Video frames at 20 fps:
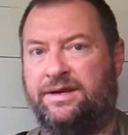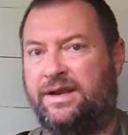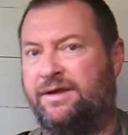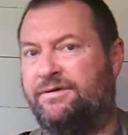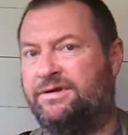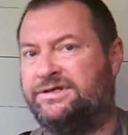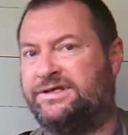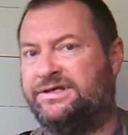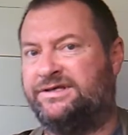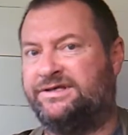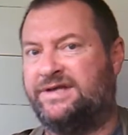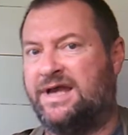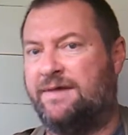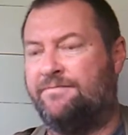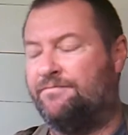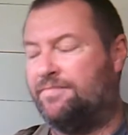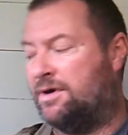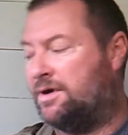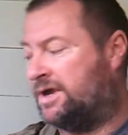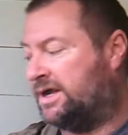There is a
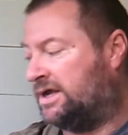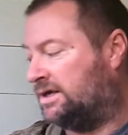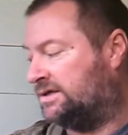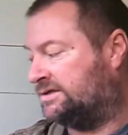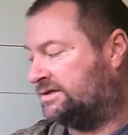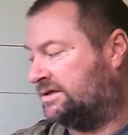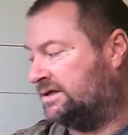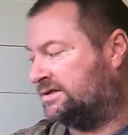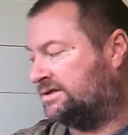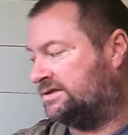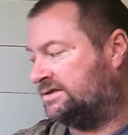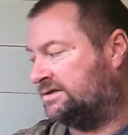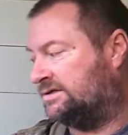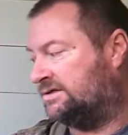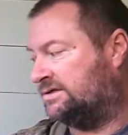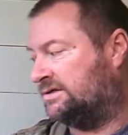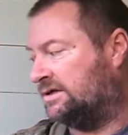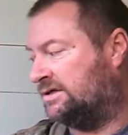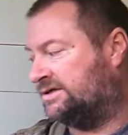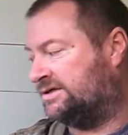standby. It
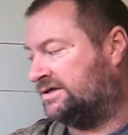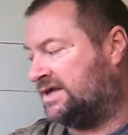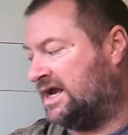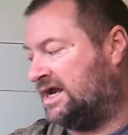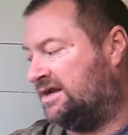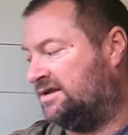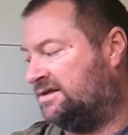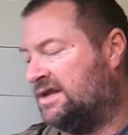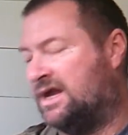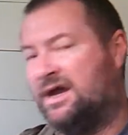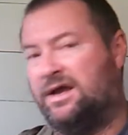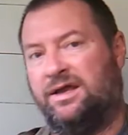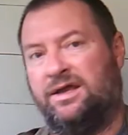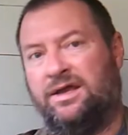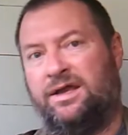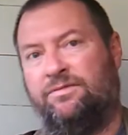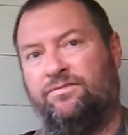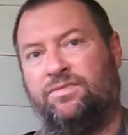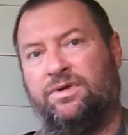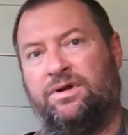does state that
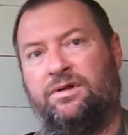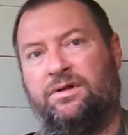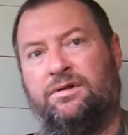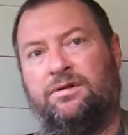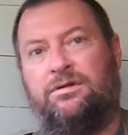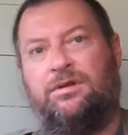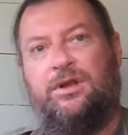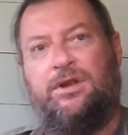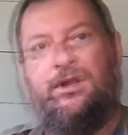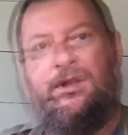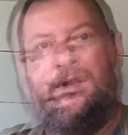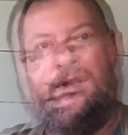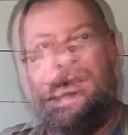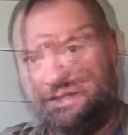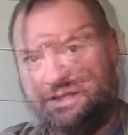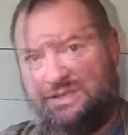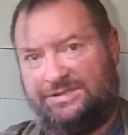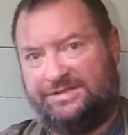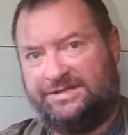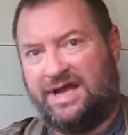it will
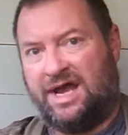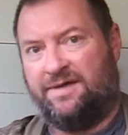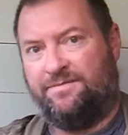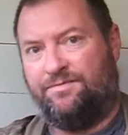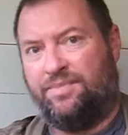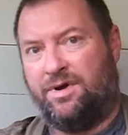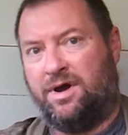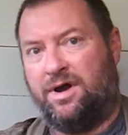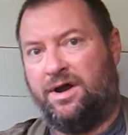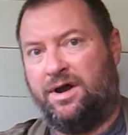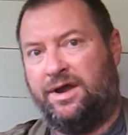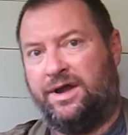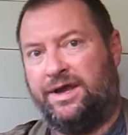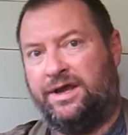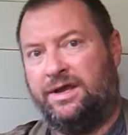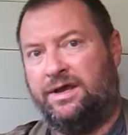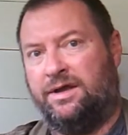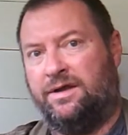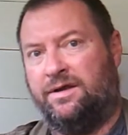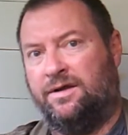stand
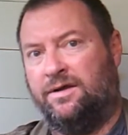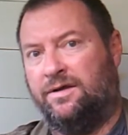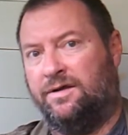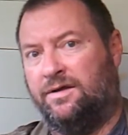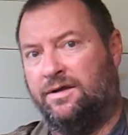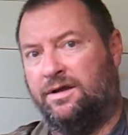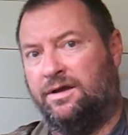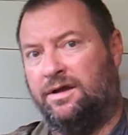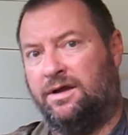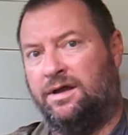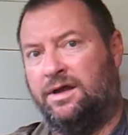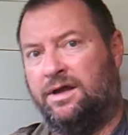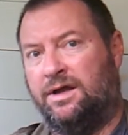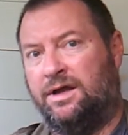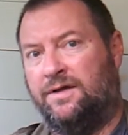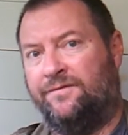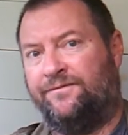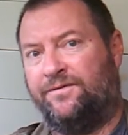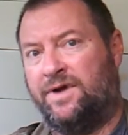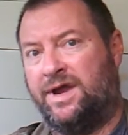by
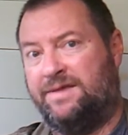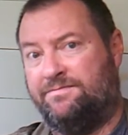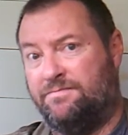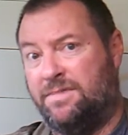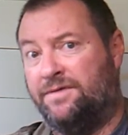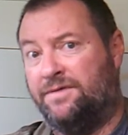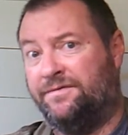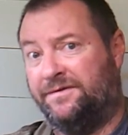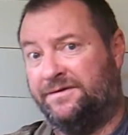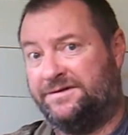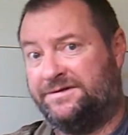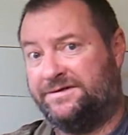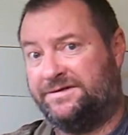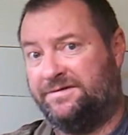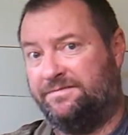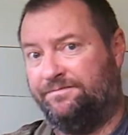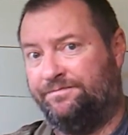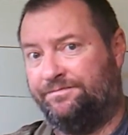for 8 months.